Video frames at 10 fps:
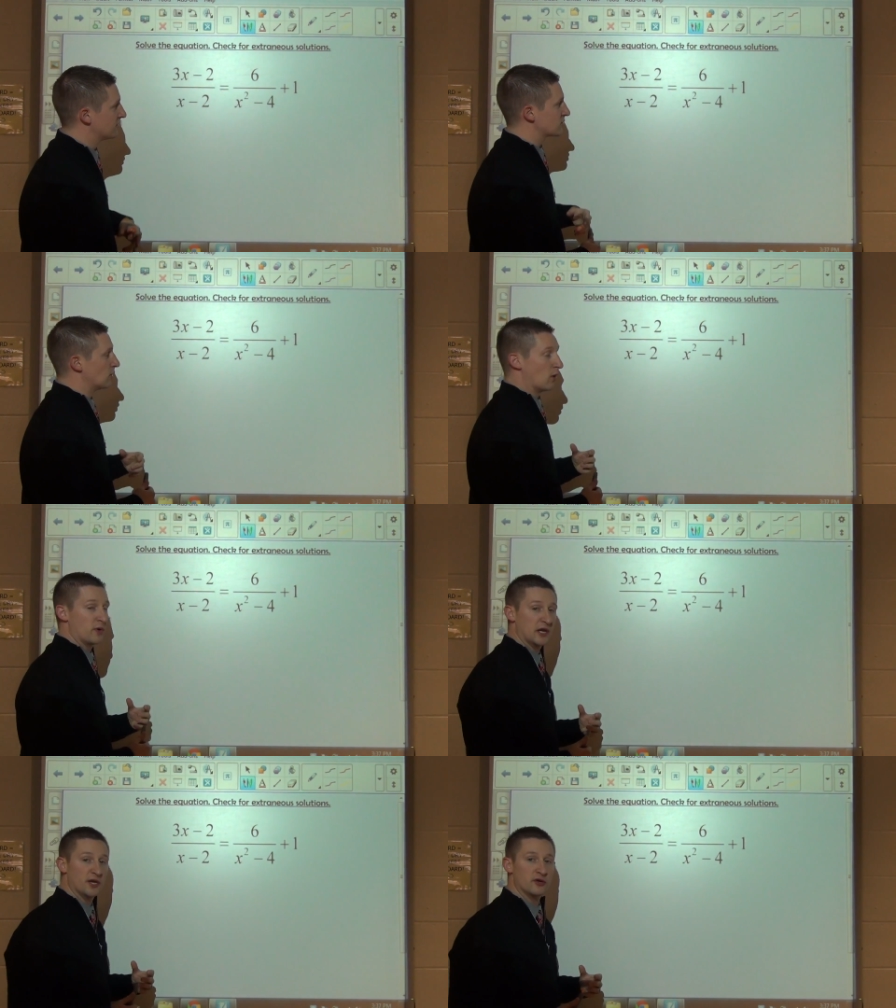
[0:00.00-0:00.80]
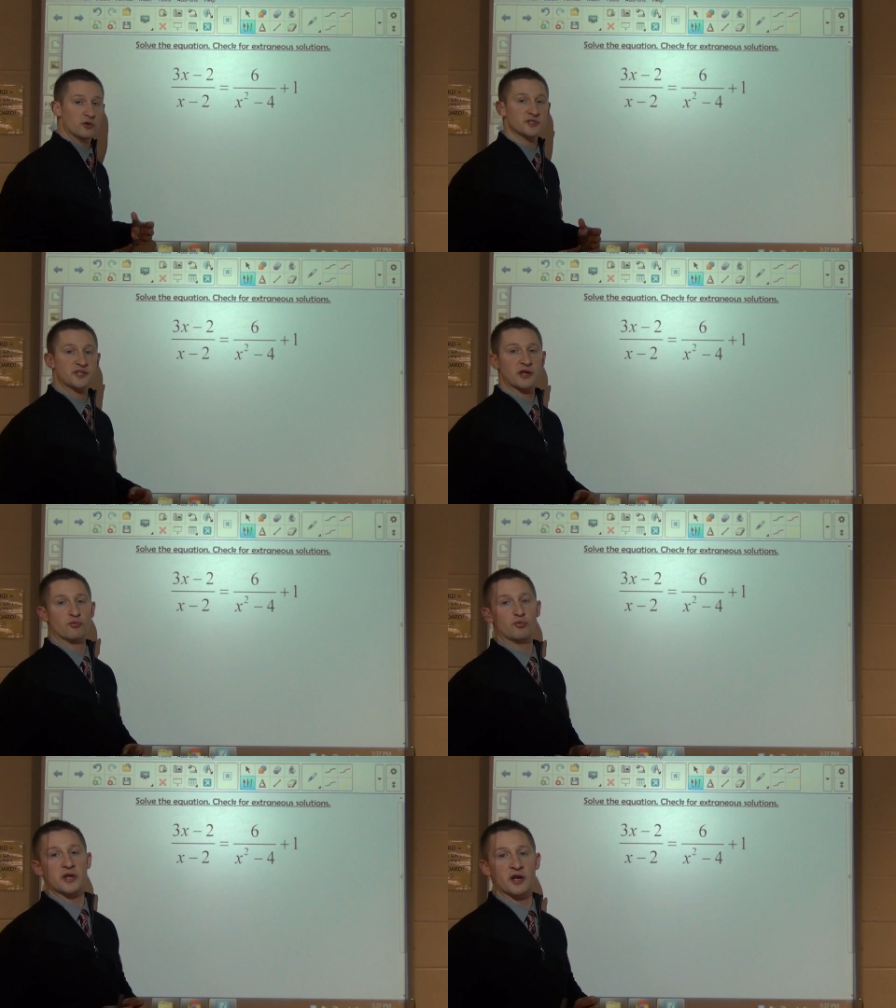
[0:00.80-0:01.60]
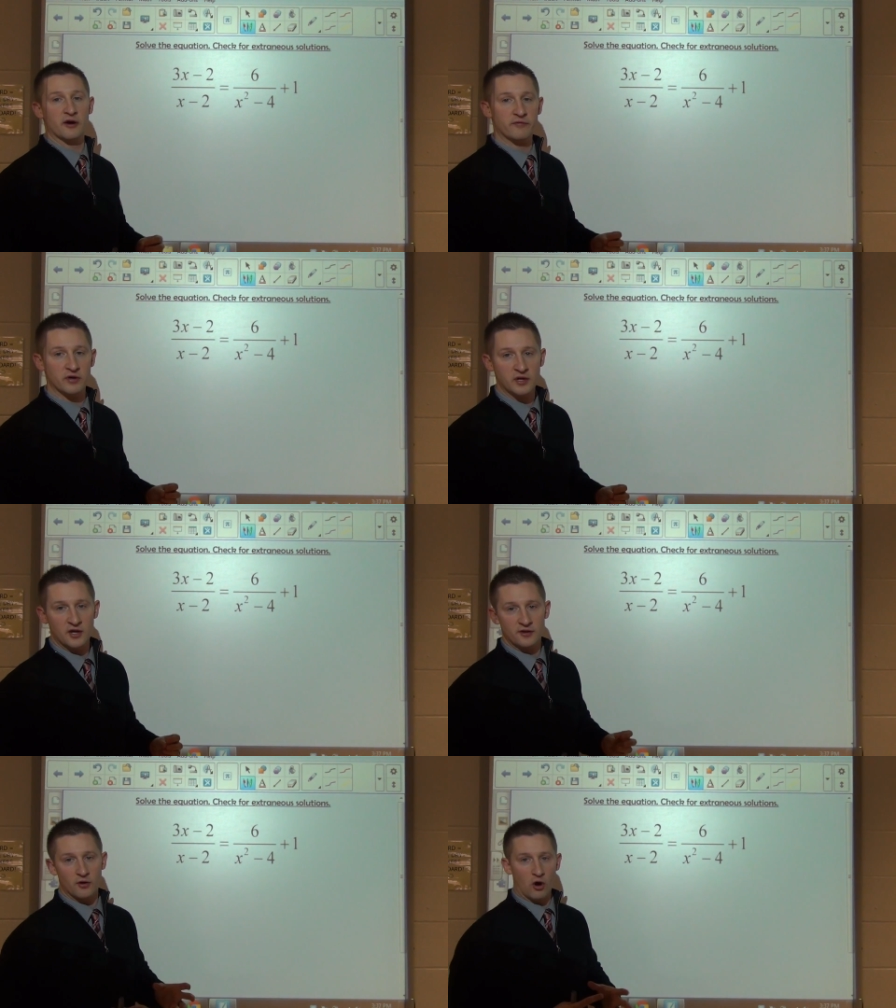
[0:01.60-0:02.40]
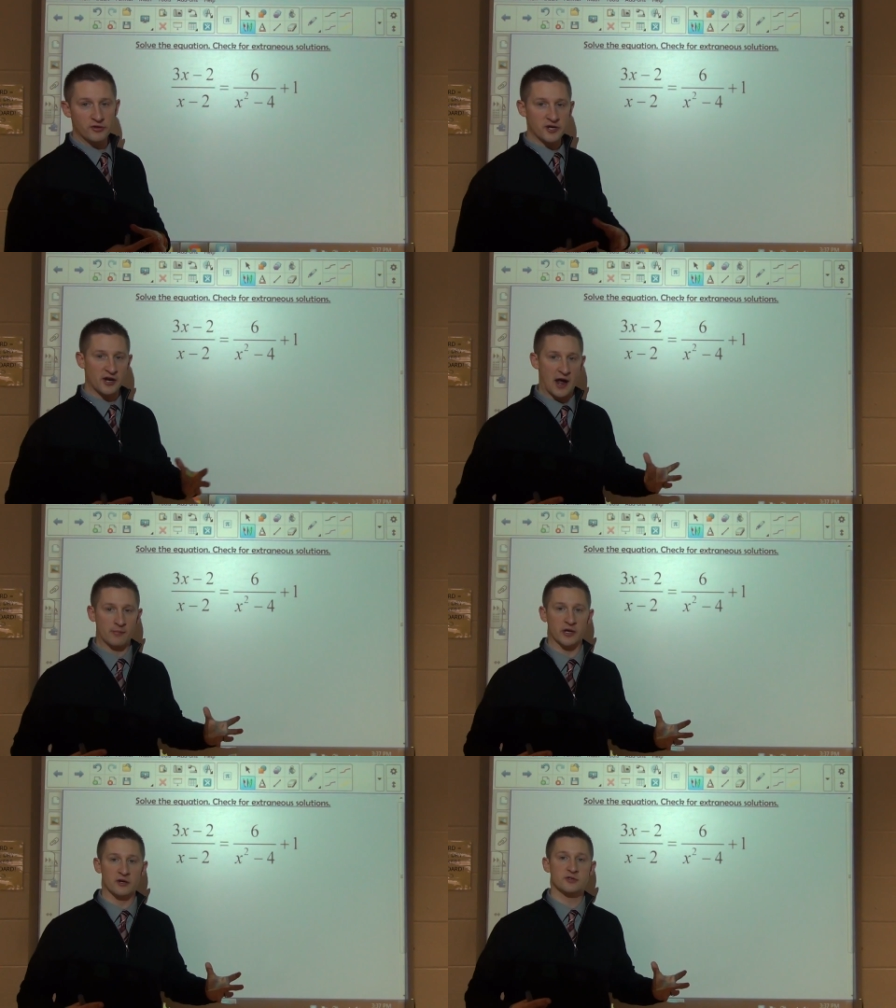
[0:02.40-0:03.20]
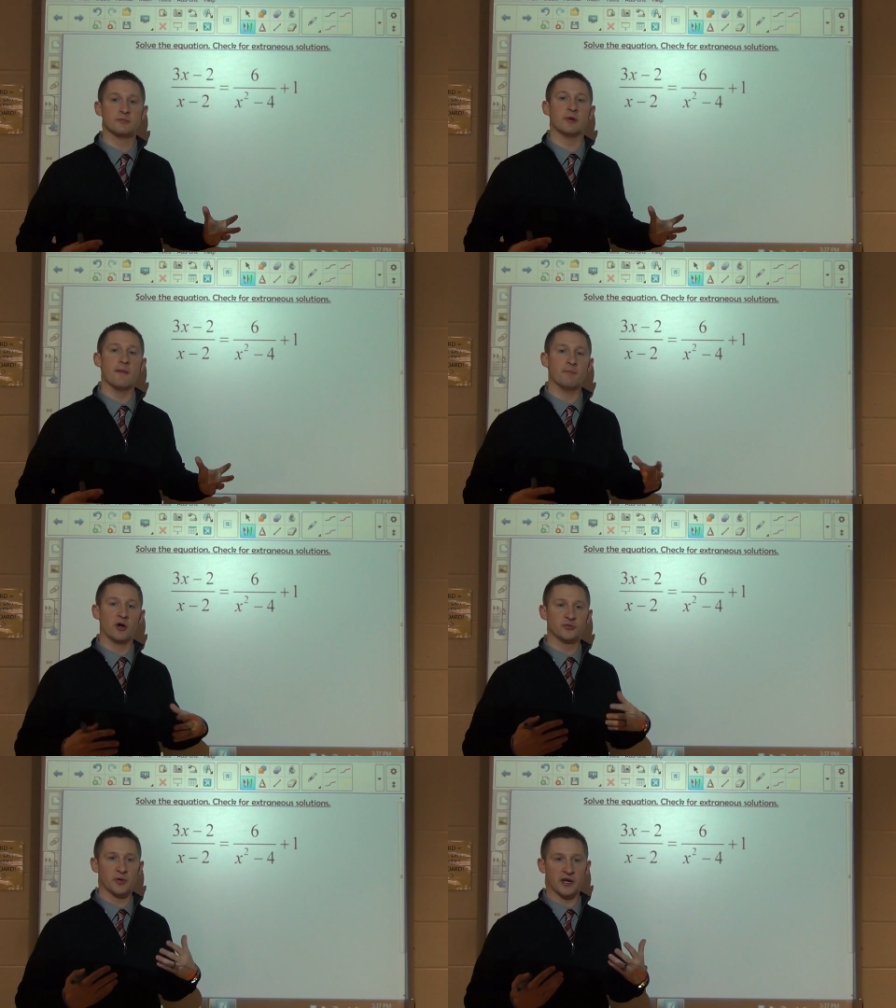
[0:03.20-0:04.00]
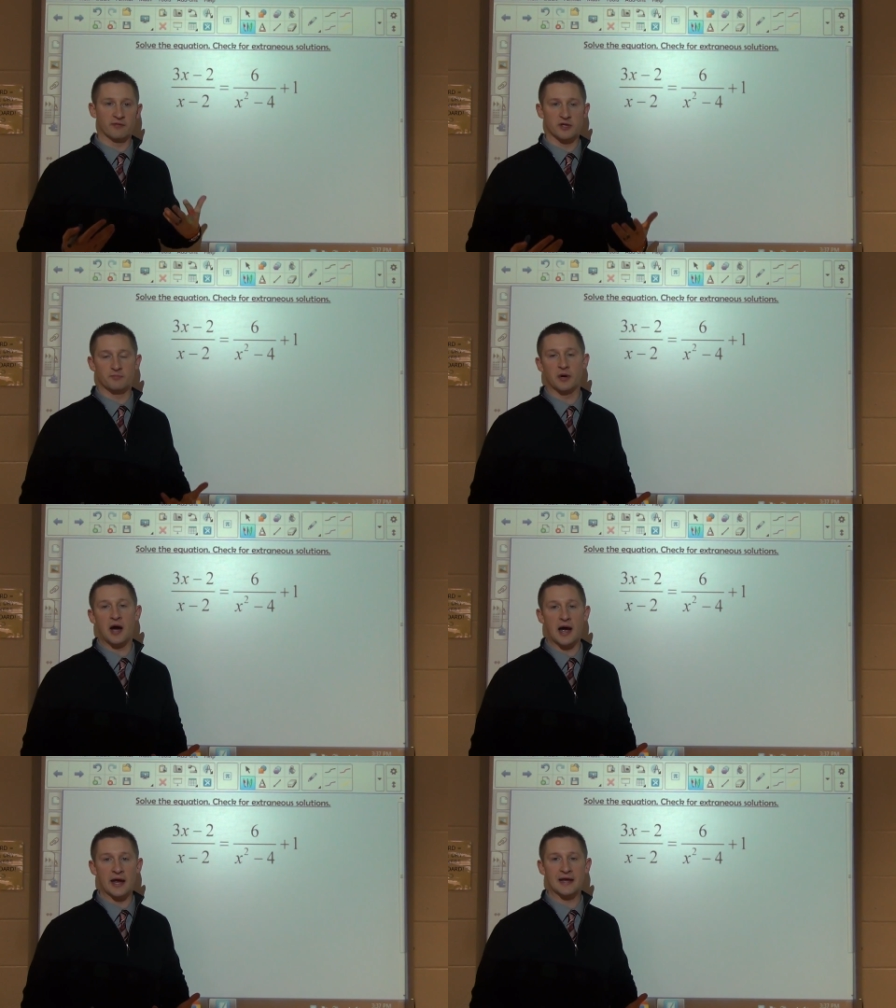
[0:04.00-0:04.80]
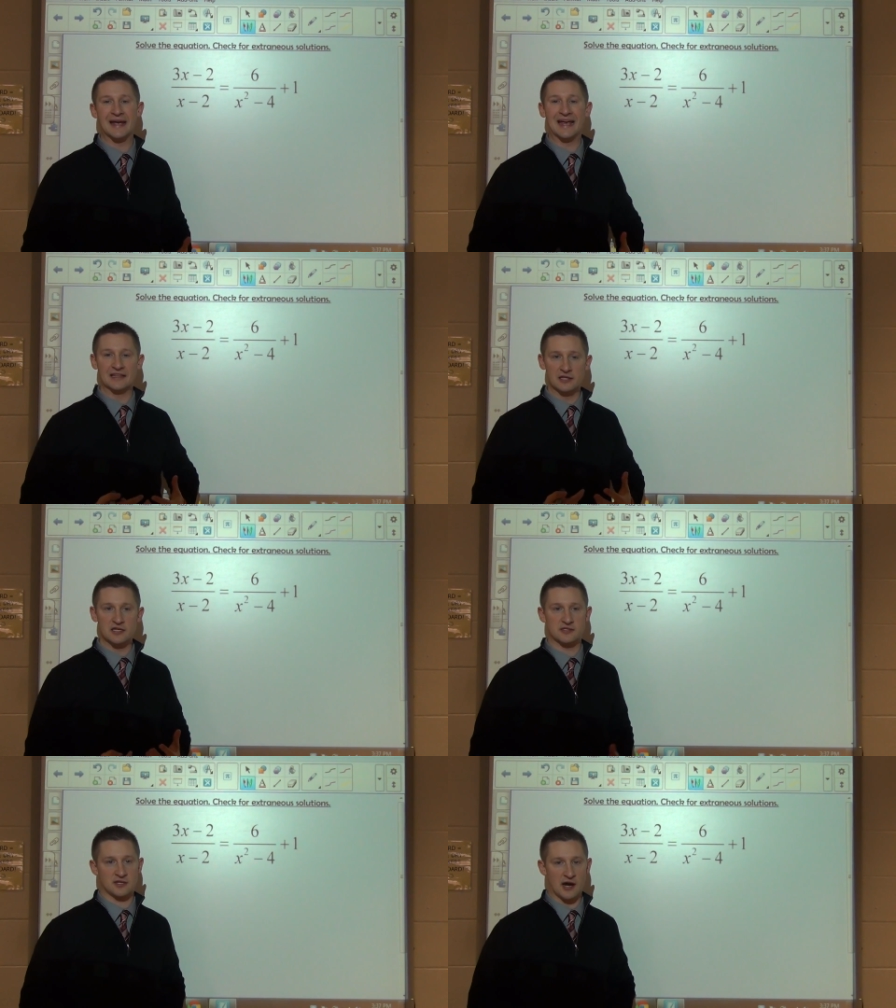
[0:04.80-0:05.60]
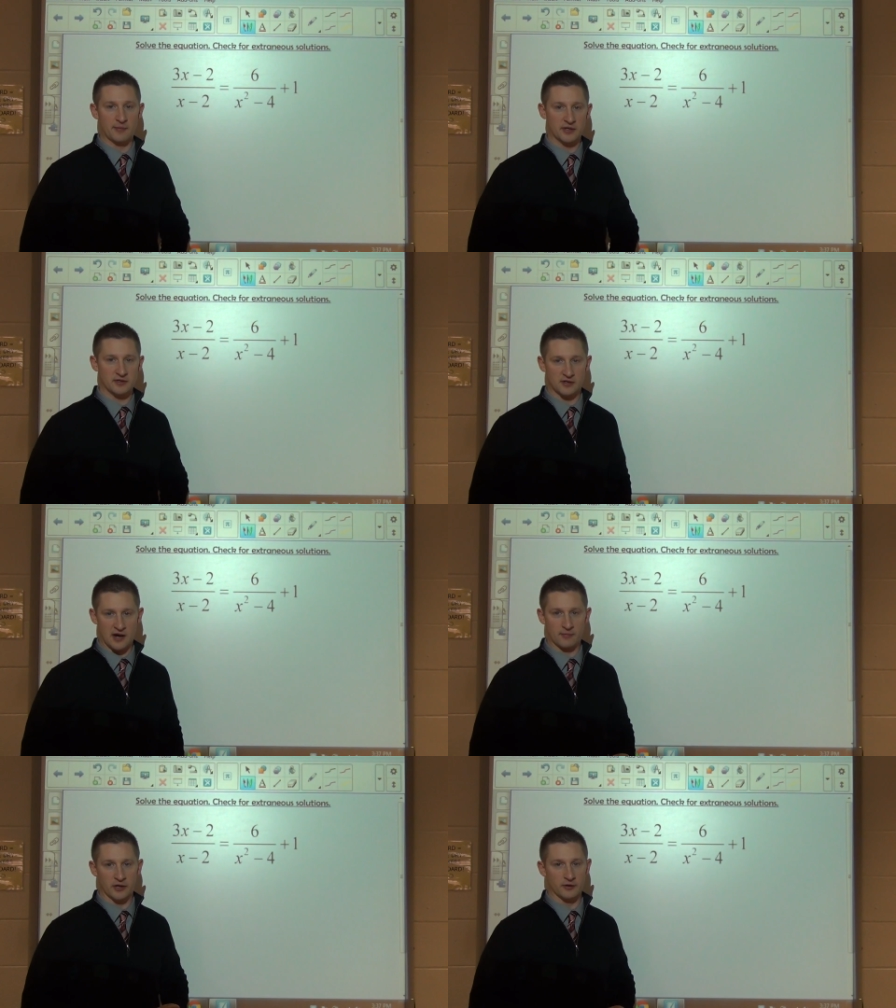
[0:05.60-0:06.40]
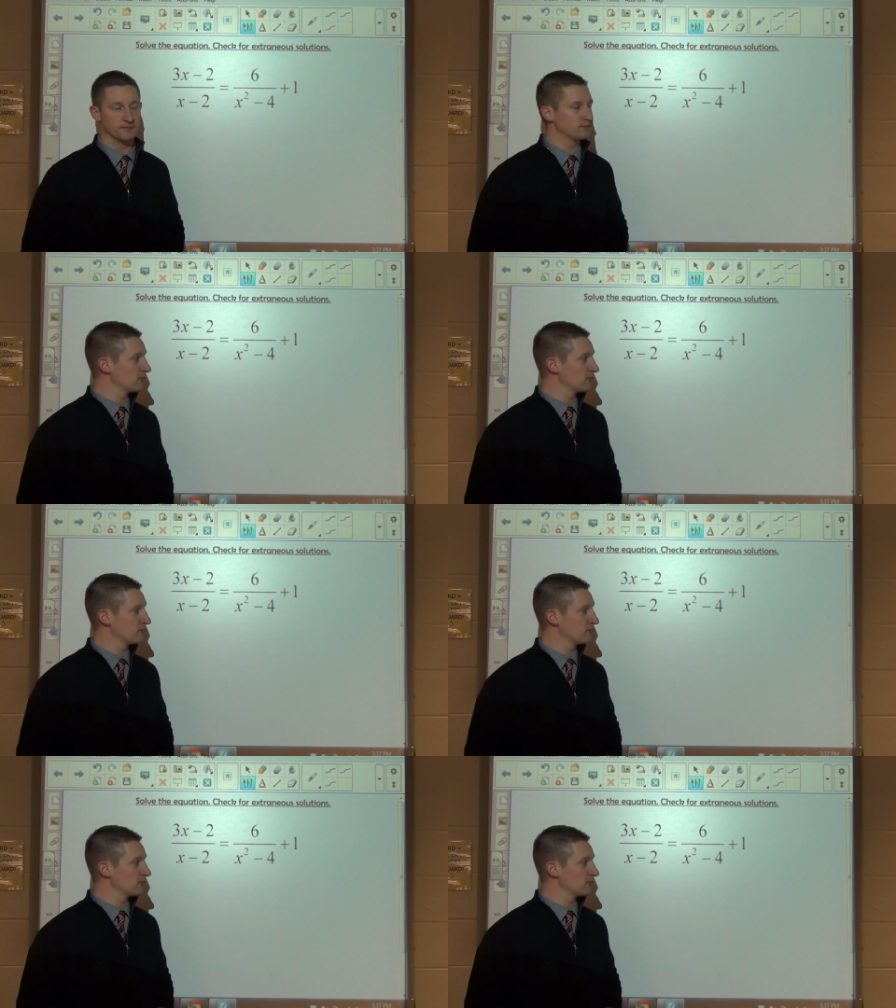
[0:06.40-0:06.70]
So what we need to do is get rid of all the denominators by multiplying everything by a least common denominator.